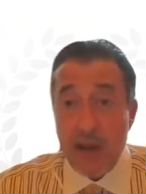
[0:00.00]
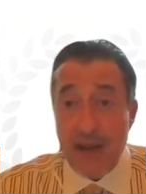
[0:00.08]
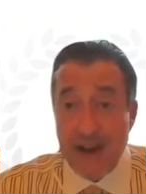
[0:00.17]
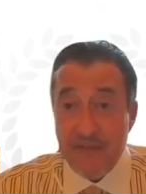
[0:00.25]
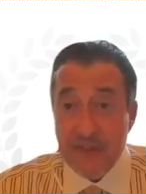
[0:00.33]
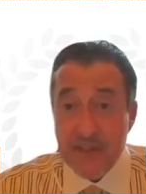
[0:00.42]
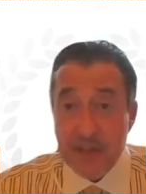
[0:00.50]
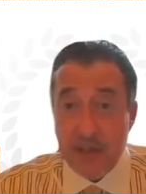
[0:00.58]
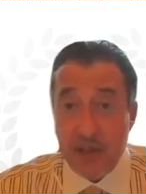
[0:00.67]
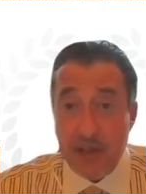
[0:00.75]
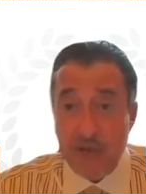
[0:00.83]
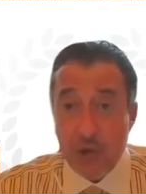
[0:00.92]

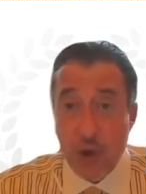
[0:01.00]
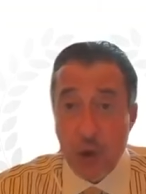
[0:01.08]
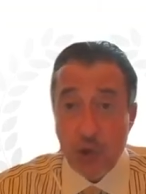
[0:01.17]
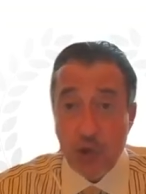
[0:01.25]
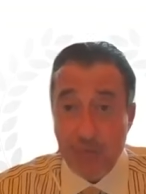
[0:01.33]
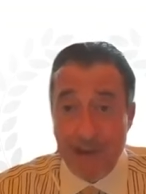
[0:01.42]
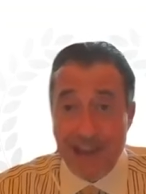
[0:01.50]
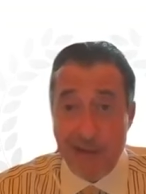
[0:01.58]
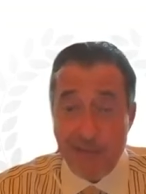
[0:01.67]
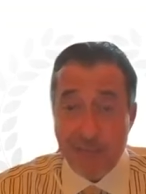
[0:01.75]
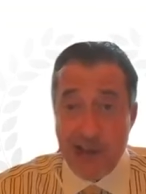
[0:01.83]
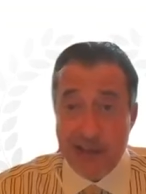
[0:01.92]
obviously, if you're going to buy
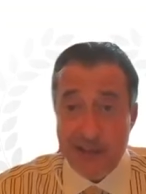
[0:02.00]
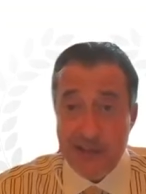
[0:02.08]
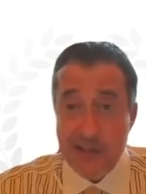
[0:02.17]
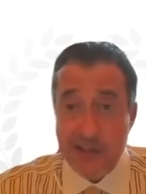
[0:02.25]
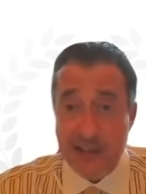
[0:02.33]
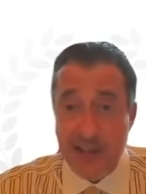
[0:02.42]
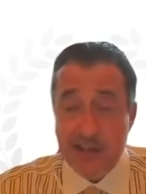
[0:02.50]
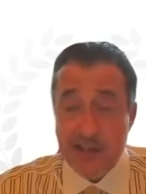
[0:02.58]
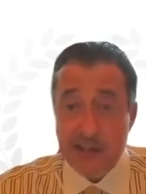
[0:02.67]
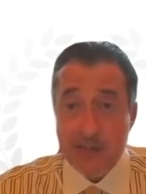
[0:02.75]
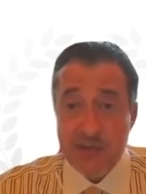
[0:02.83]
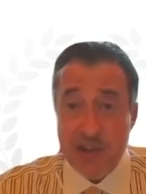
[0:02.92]
a practice, it takes
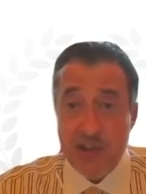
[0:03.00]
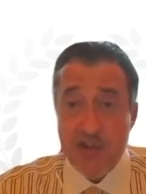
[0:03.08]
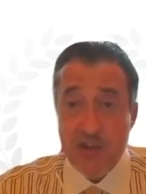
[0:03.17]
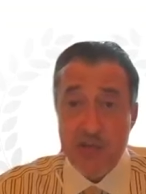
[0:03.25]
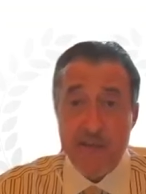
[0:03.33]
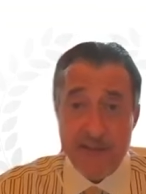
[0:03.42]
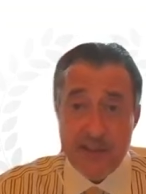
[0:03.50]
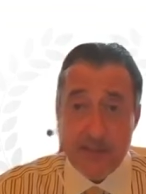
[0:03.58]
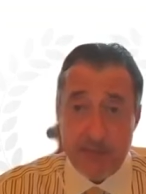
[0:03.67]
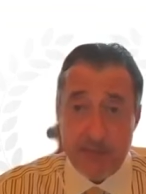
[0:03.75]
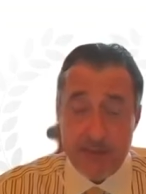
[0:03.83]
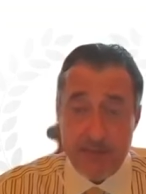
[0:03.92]
a substantial
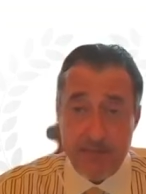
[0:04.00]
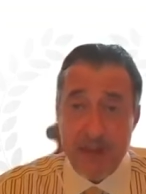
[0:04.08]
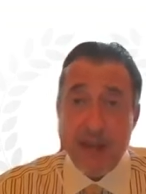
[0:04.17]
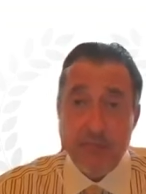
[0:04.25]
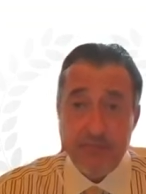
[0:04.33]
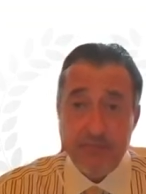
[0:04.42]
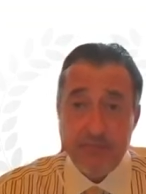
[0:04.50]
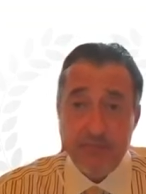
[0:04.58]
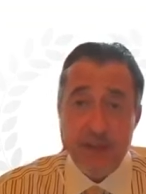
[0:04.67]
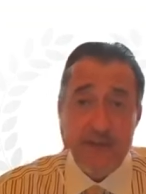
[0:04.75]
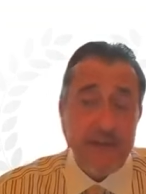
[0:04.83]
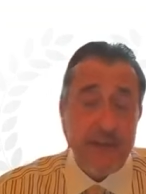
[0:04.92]
investment. Now,
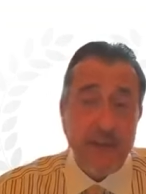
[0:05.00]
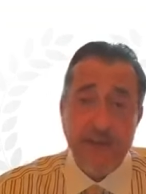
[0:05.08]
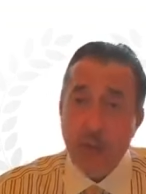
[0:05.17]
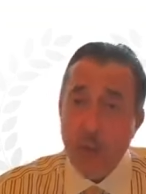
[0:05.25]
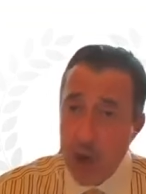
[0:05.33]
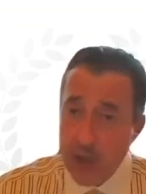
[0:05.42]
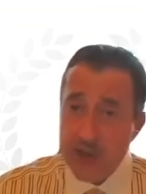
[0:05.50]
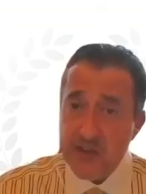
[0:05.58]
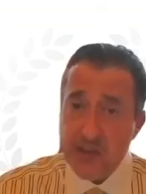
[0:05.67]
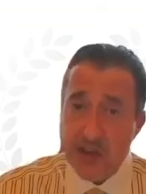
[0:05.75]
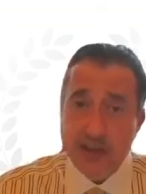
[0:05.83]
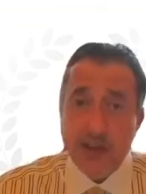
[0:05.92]
if one
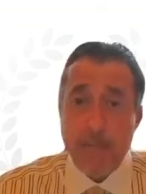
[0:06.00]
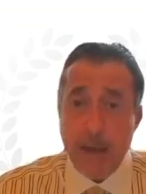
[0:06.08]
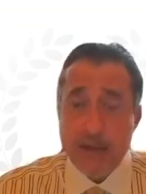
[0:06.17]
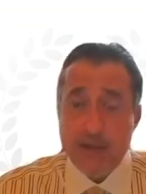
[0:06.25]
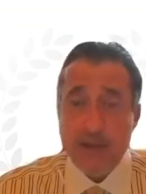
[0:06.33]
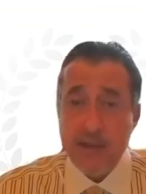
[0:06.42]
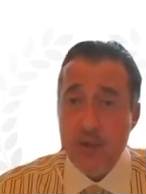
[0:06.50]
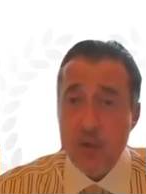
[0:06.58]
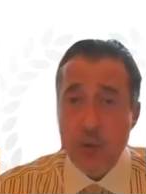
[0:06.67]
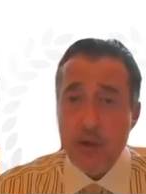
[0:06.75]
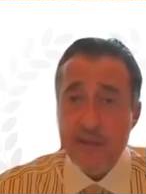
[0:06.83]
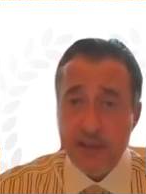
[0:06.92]
is independently
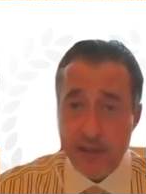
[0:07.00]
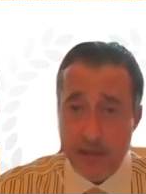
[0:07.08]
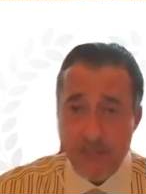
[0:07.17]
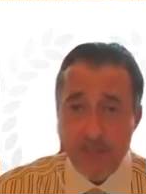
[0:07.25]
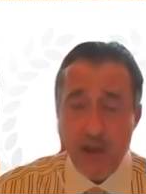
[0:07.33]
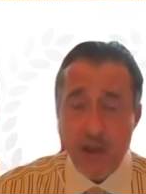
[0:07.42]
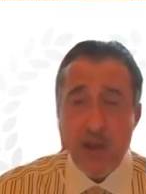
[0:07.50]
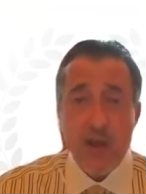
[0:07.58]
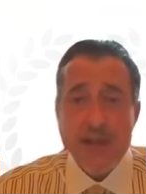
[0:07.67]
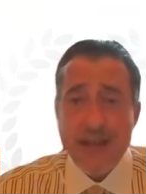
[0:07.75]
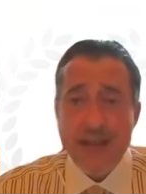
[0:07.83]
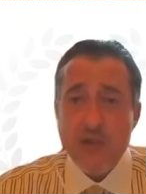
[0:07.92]
wealthy,
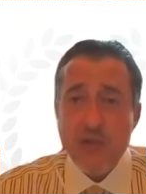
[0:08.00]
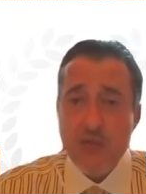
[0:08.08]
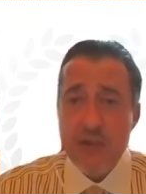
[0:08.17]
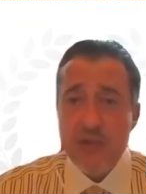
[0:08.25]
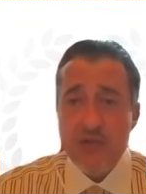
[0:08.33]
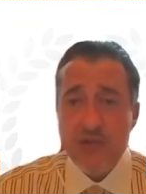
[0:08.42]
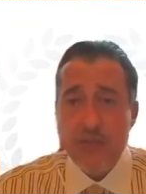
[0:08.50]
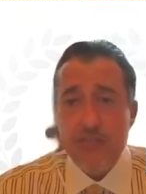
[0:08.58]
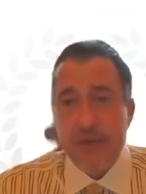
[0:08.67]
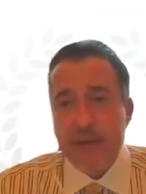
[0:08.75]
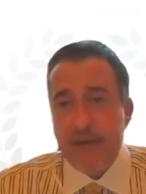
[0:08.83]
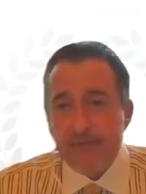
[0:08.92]
then you really shouldn't
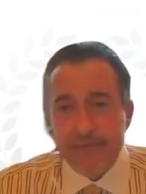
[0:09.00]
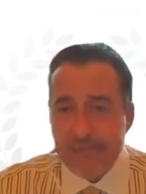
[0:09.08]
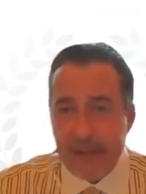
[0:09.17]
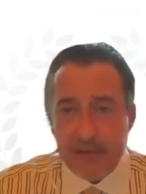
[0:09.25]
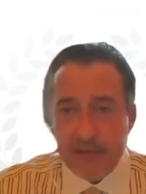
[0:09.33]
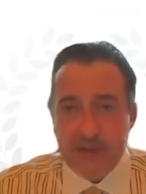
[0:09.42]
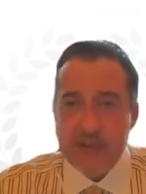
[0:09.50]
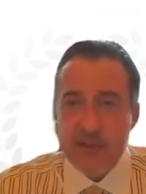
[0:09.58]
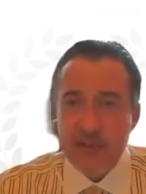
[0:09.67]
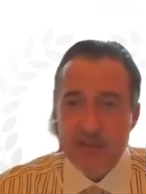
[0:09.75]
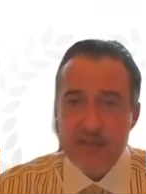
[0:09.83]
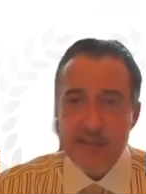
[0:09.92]
be,
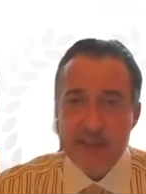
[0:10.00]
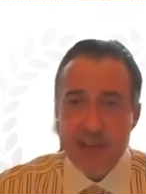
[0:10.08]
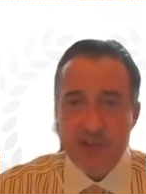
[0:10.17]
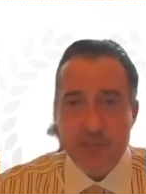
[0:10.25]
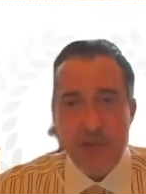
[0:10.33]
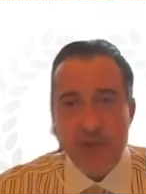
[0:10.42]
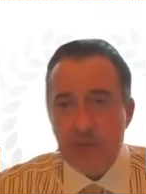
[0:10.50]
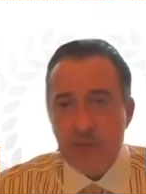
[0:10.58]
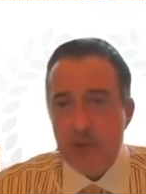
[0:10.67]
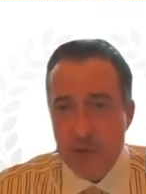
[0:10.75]
listening to this lecture, because when